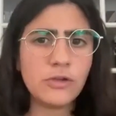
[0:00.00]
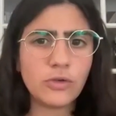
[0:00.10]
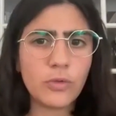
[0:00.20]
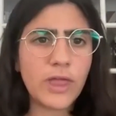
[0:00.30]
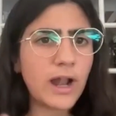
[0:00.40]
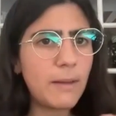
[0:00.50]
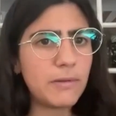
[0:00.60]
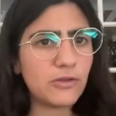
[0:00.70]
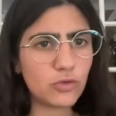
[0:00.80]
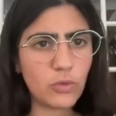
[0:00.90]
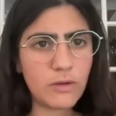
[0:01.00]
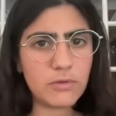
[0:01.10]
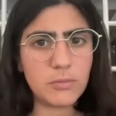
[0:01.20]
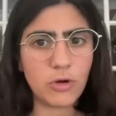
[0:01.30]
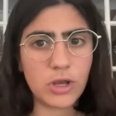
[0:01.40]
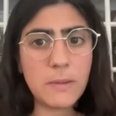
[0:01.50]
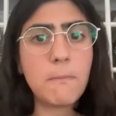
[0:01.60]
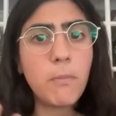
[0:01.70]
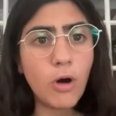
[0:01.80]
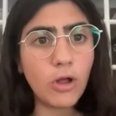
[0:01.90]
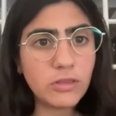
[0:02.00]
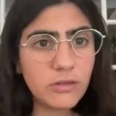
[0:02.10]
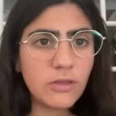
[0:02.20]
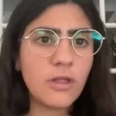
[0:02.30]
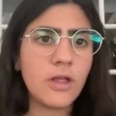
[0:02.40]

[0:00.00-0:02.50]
So that happens to everybody, but